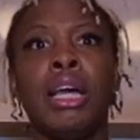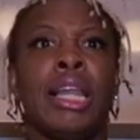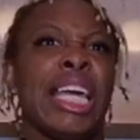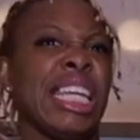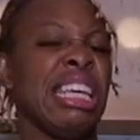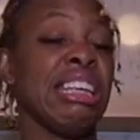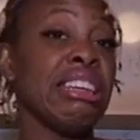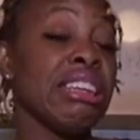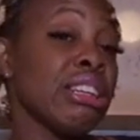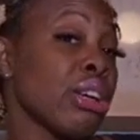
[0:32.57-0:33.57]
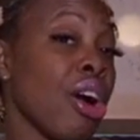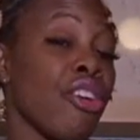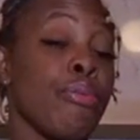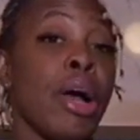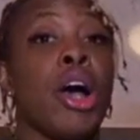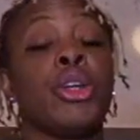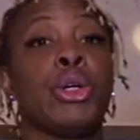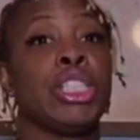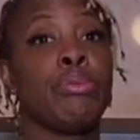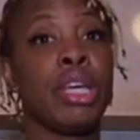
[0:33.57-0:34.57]
like an Indian curry powder
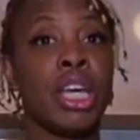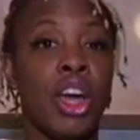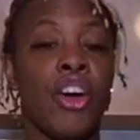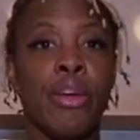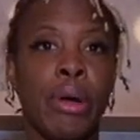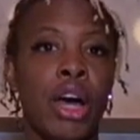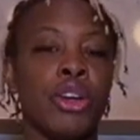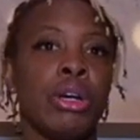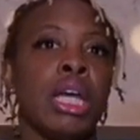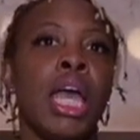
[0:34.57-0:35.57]
or Jamaican curry powder?